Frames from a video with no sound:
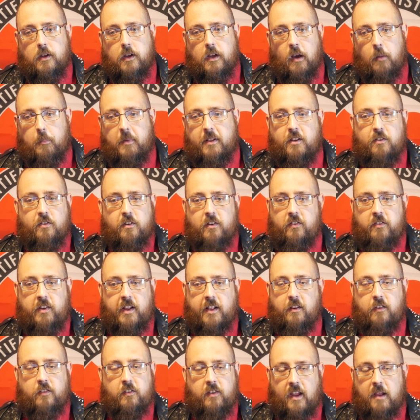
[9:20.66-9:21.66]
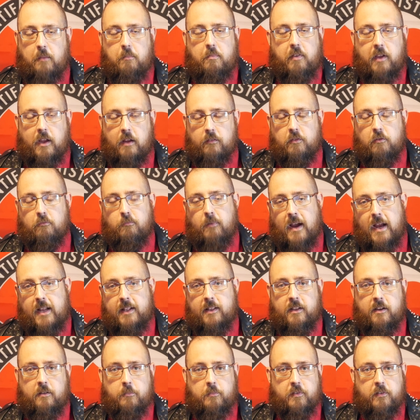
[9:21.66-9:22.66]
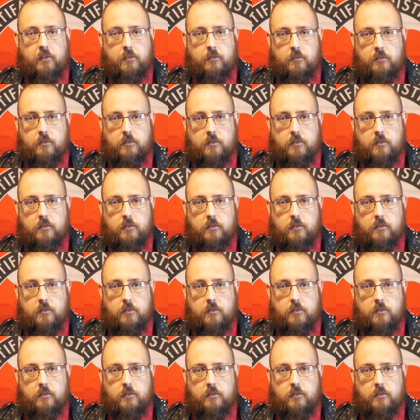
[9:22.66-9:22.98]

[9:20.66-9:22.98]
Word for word: I mean, you could say the same thing of the Radlibs.